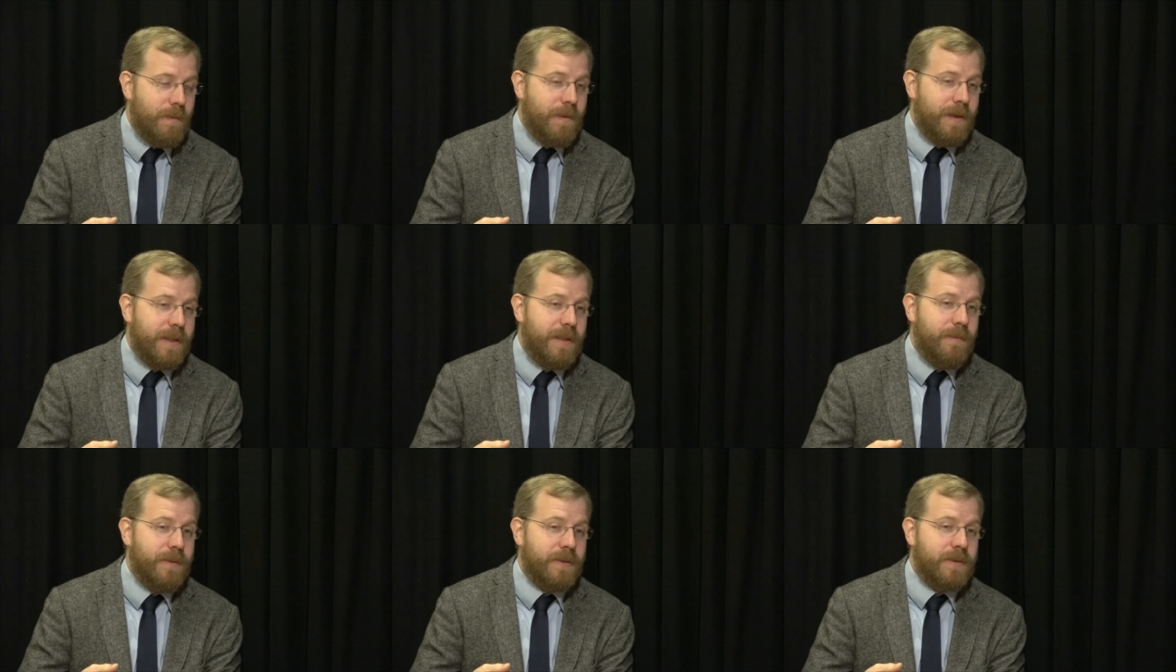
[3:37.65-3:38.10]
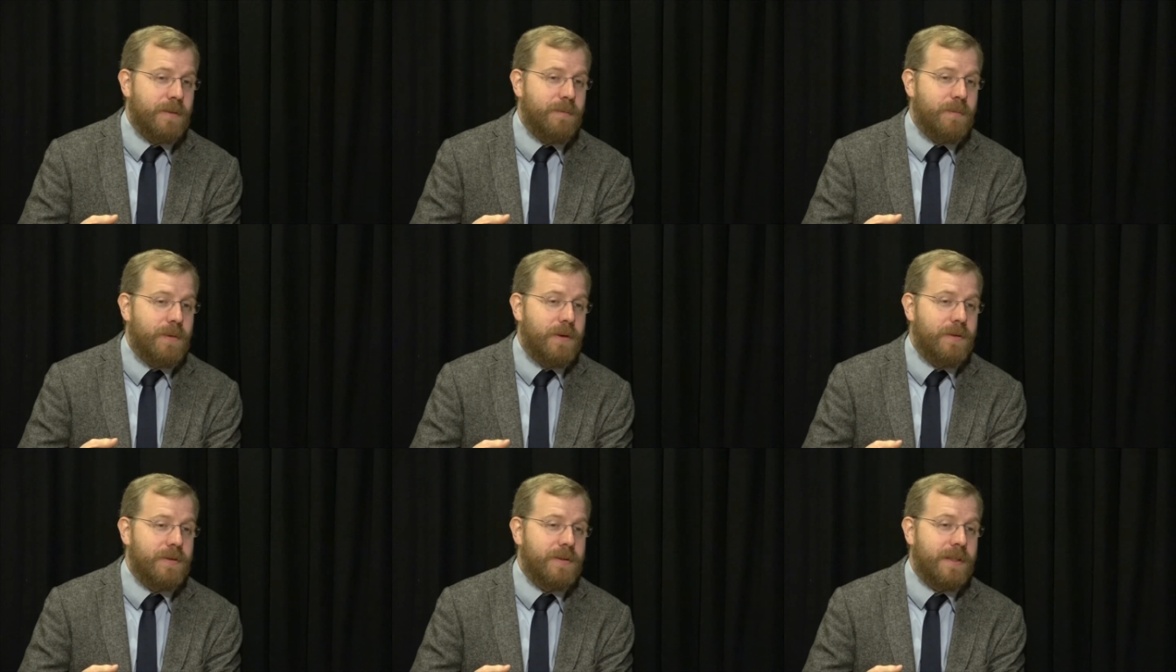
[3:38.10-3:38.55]
what he was
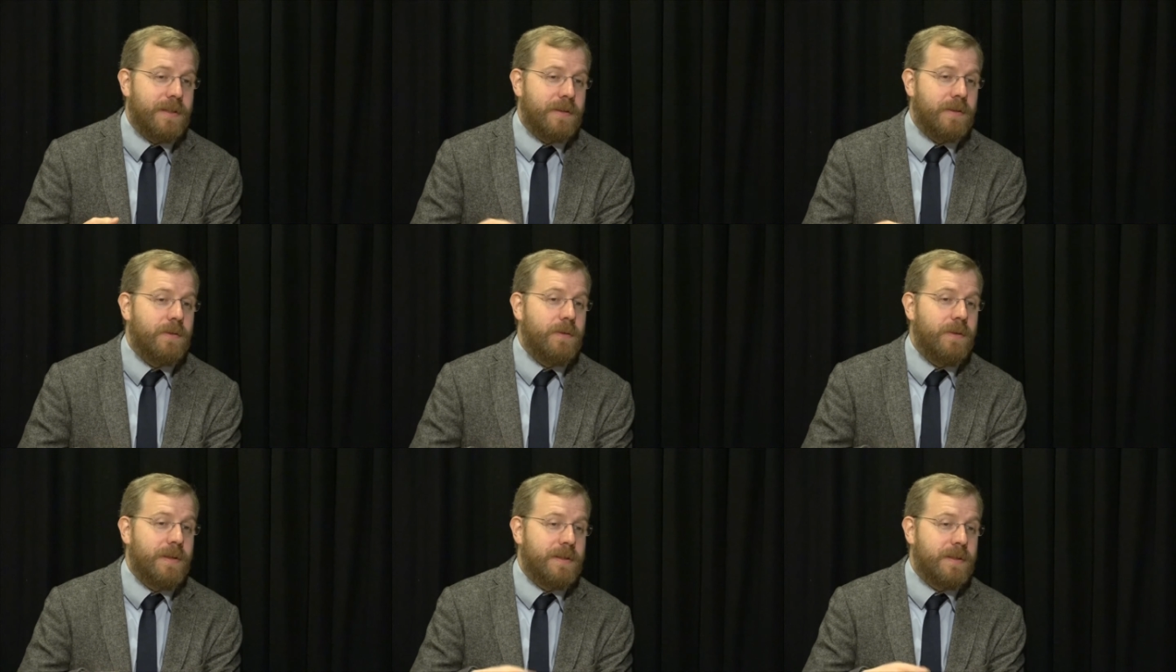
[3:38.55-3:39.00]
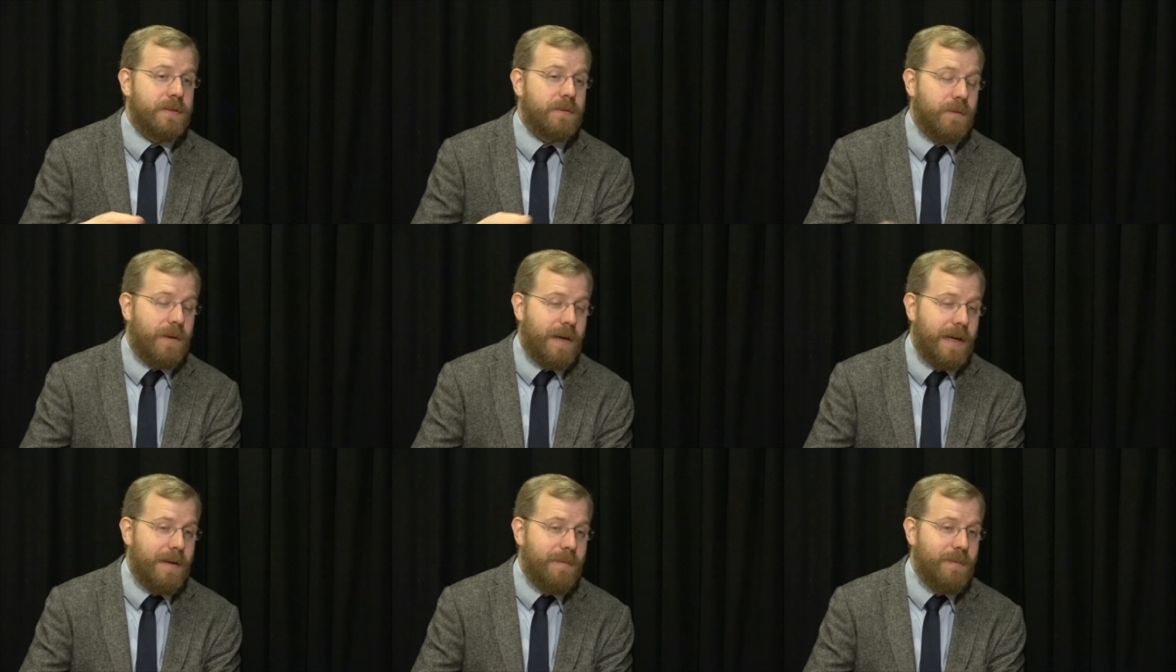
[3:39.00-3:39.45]
composing to his
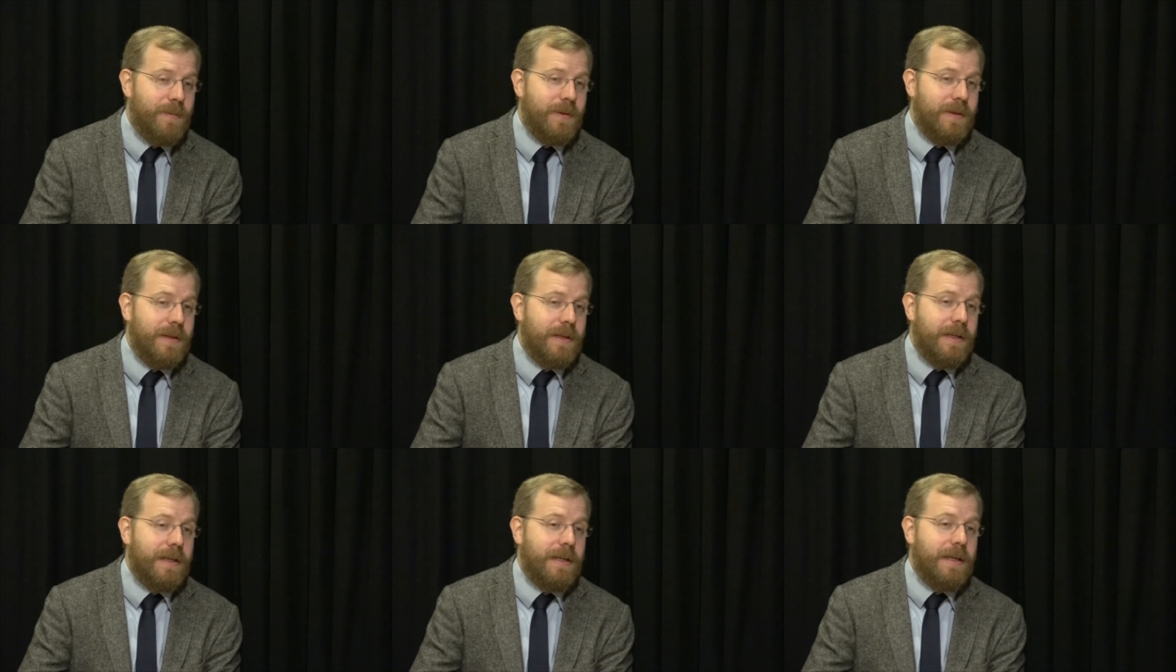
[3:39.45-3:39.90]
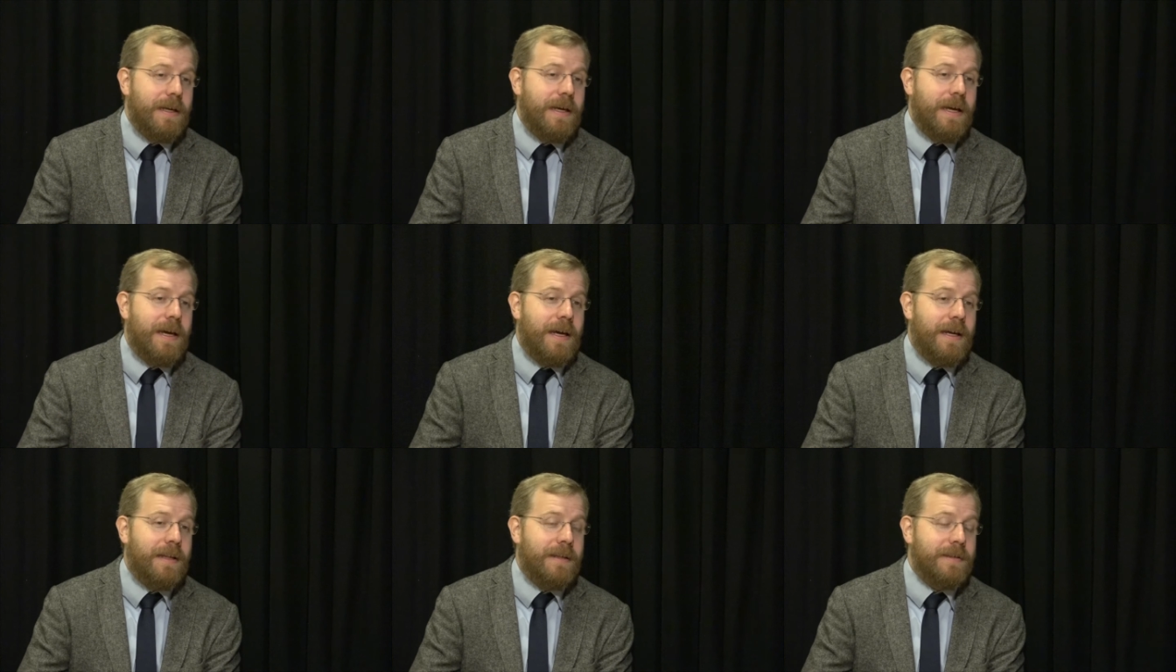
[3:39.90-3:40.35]
scribe,
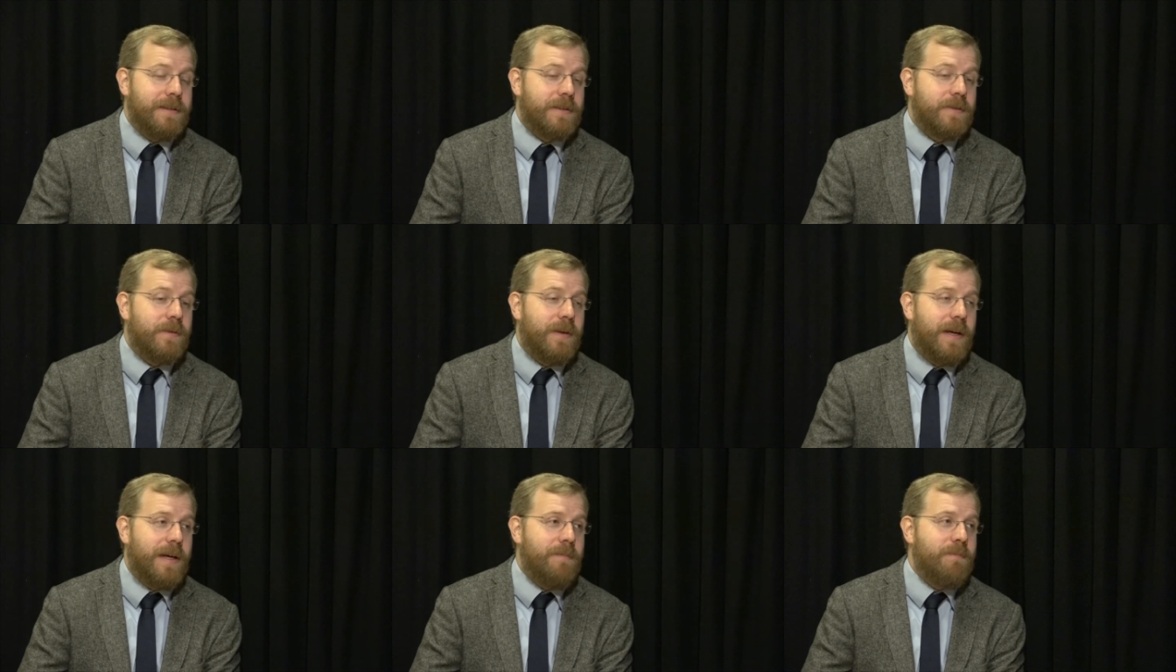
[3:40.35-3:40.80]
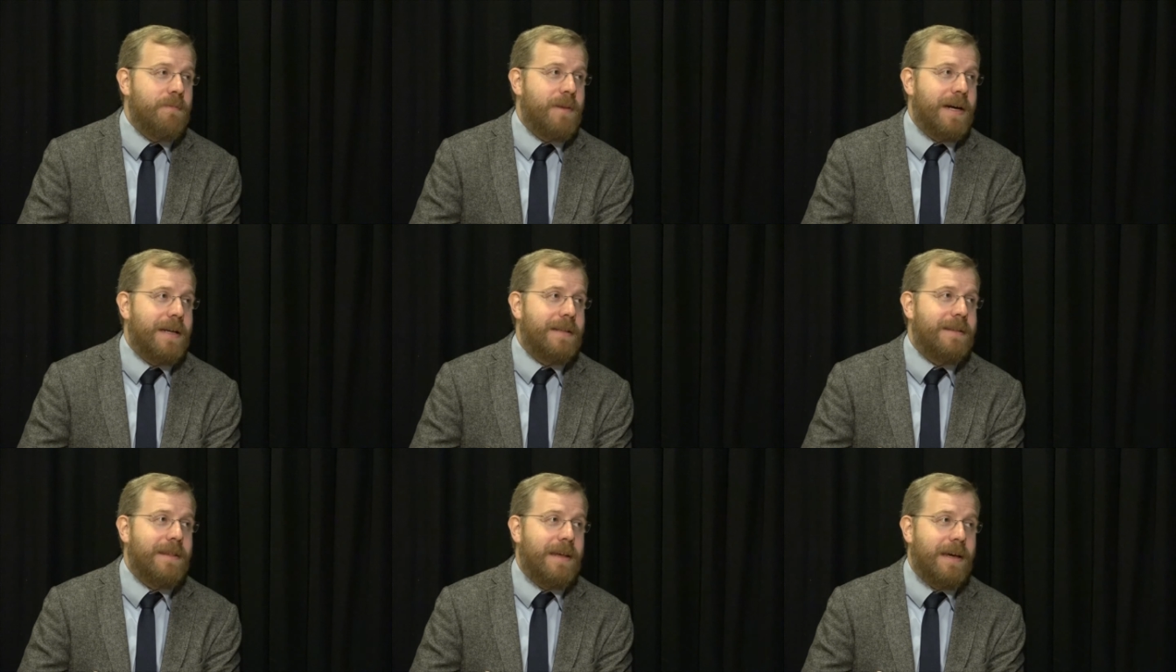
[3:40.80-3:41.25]
and his scribe
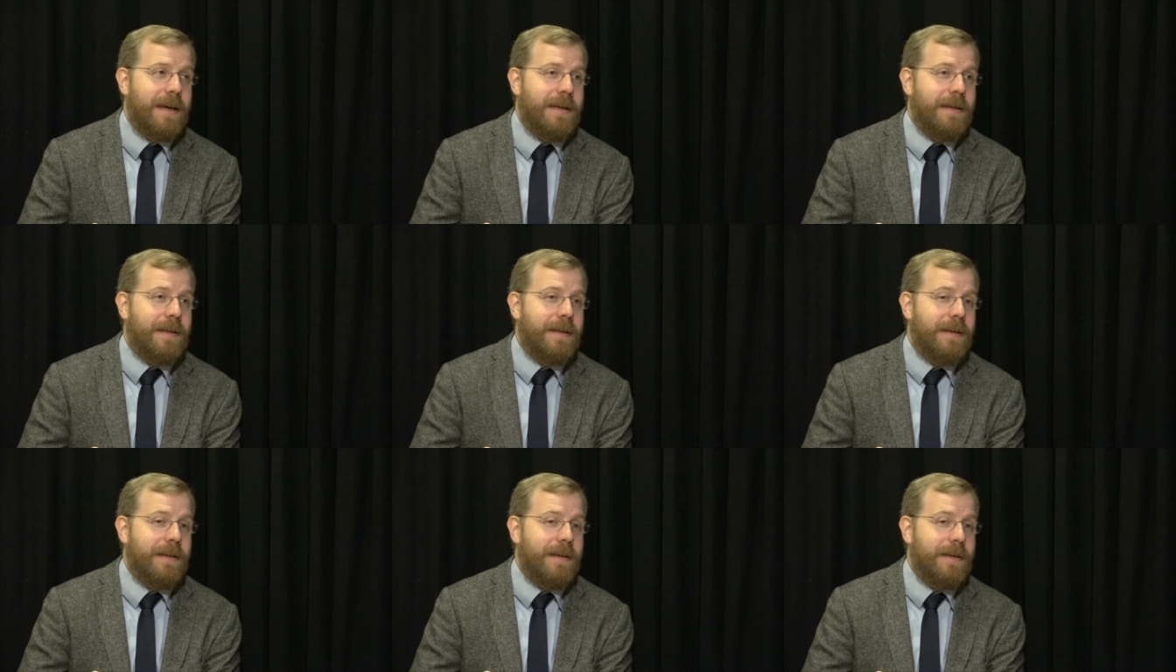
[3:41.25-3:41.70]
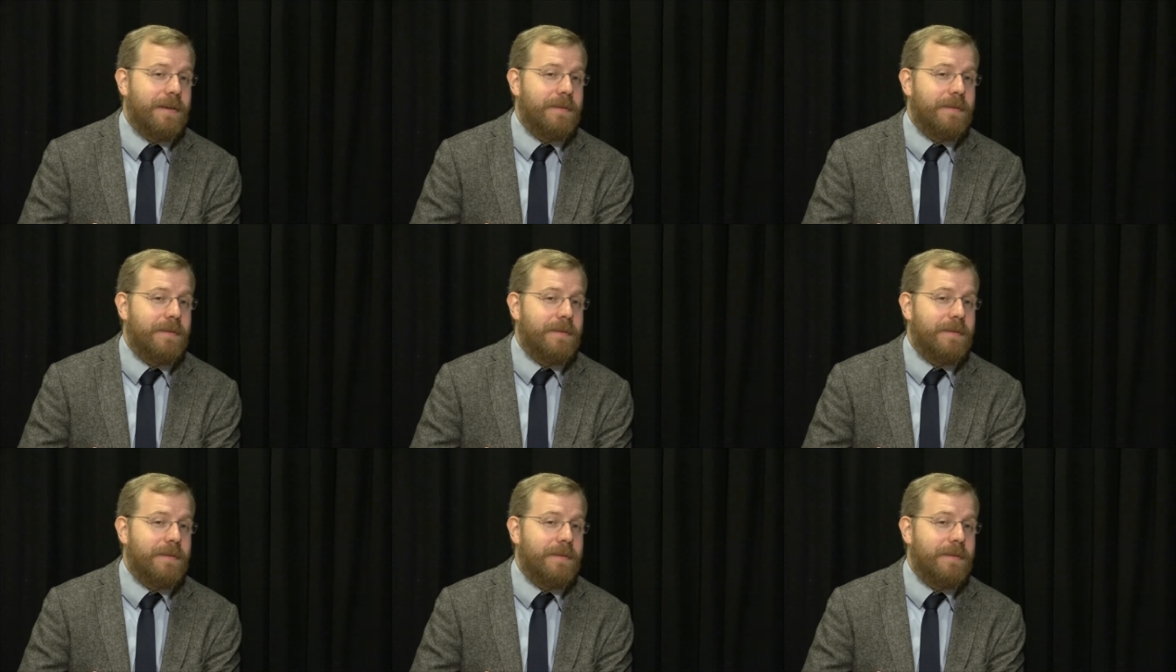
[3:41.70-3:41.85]
might then